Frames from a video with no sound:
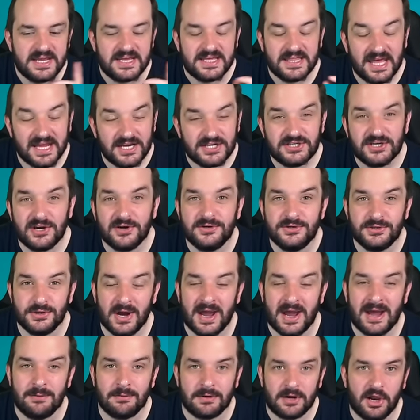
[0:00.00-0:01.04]
That shows you
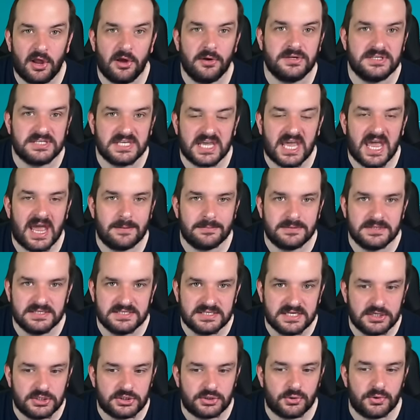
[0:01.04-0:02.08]
how close the
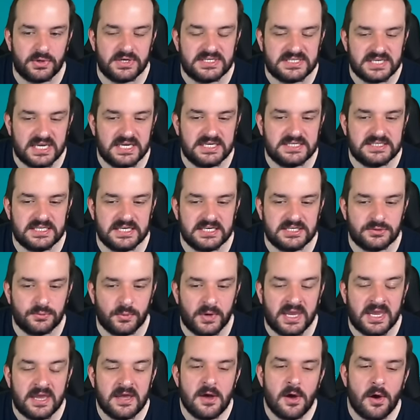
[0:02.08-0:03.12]
captaincy choice is this
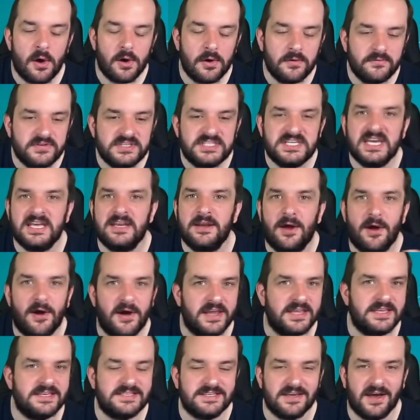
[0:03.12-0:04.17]
week. Obviously, in
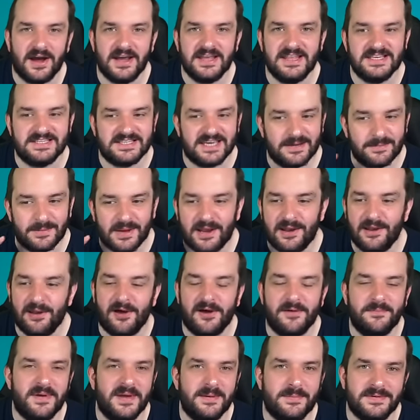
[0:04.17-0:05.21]
hindsight, there's going to be a lot
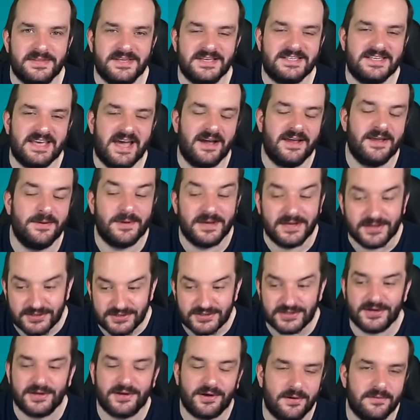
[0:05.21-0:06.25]
of people that tell you, well, you
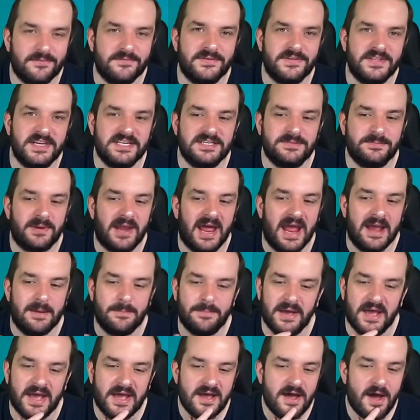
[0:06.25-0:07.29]
should have gone for this player.
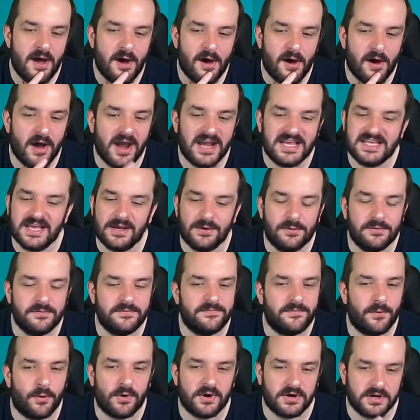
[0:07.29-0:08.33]
But I think all
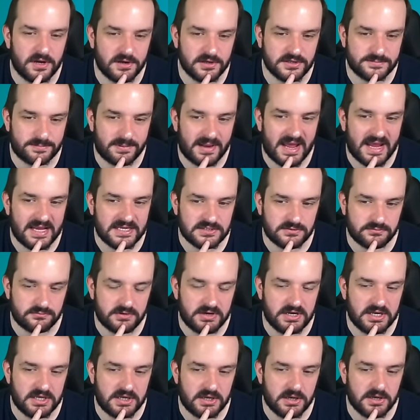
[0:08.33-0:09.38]
four of those players are
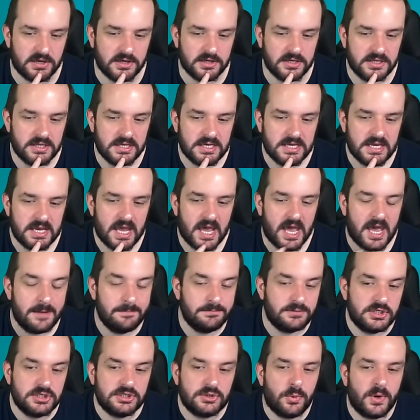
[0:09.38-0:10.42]
really good. Um,
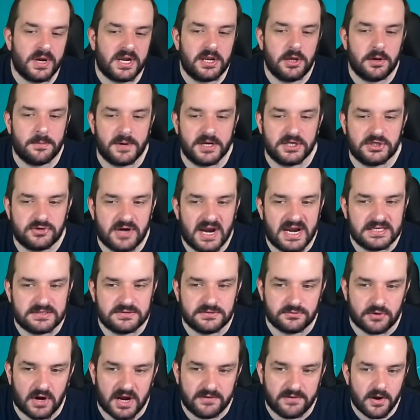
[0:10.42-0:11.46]
just quickly on my transfers,
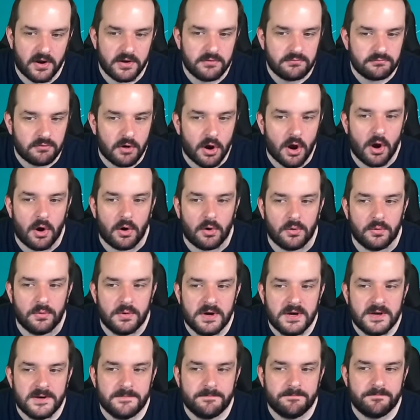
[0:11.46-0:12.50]
right? roll
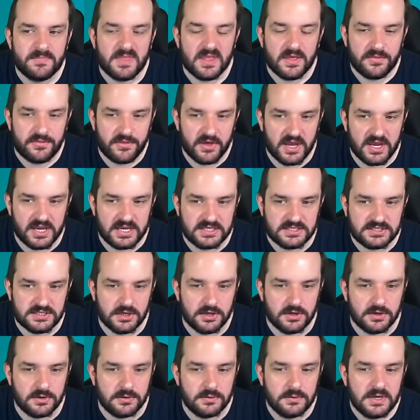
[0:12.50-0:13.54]

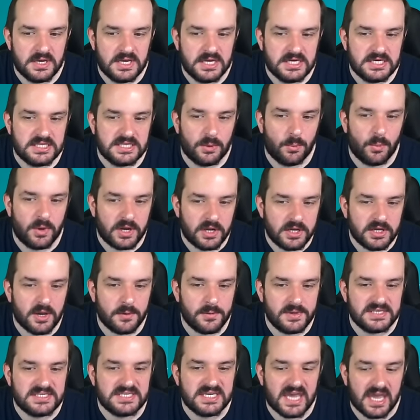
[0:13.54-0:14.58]
thirty-two, then when I go
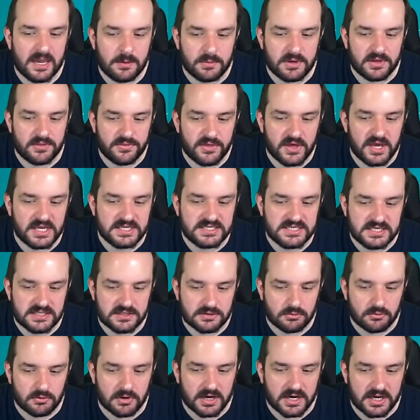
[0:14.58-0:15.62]
into game week
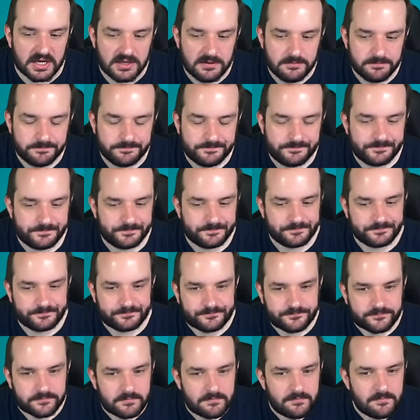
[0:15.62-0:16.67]
thirty-three,
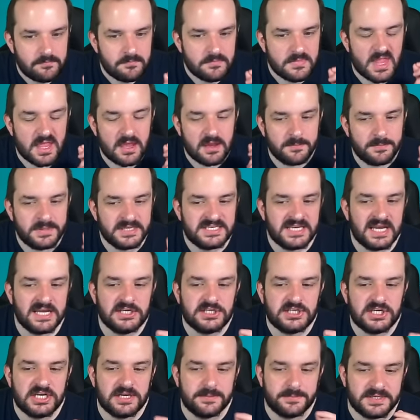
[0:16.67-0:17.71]
I'm
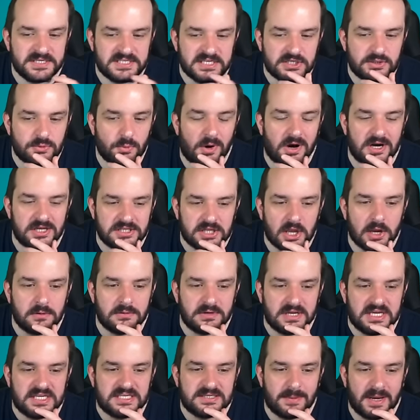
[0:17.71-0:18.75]
potentially in a position where I don't
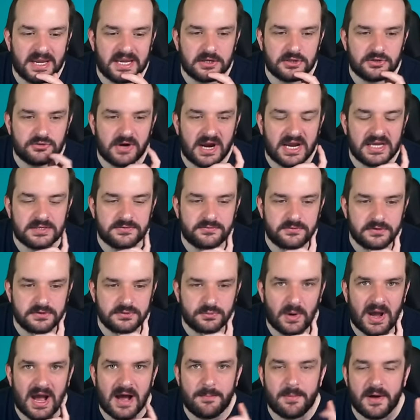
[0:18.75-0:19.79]
need to make a transfer as
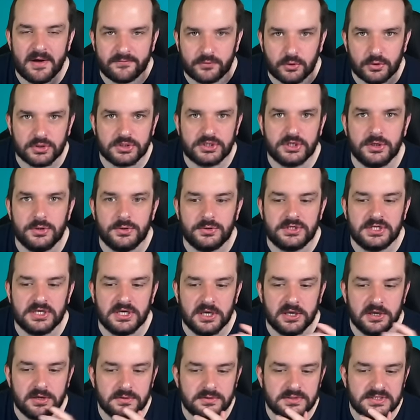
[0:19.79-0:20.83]
well, but I've got two to
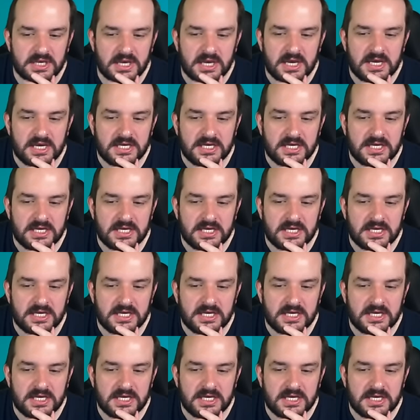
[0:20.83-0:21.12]
use.